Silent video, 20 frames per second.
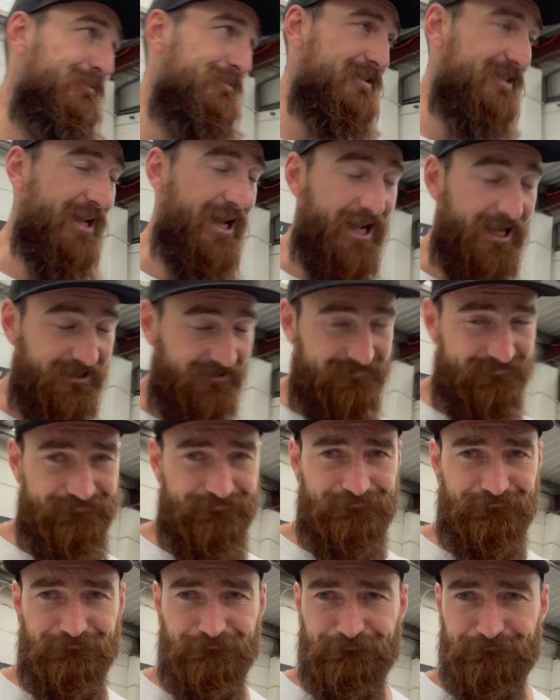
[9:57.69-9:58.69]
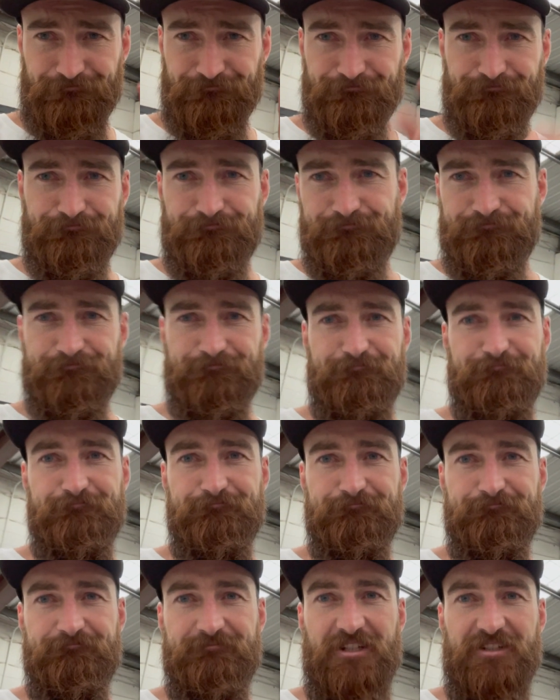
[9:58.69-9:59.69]
So
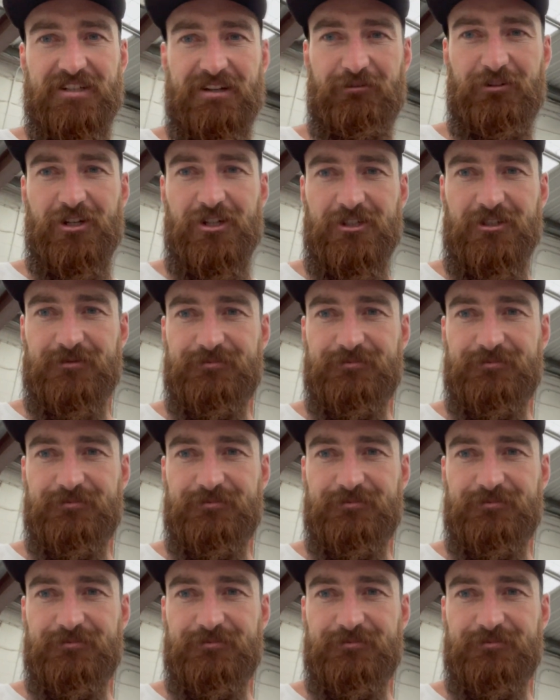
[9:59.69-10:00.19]
let's have a look.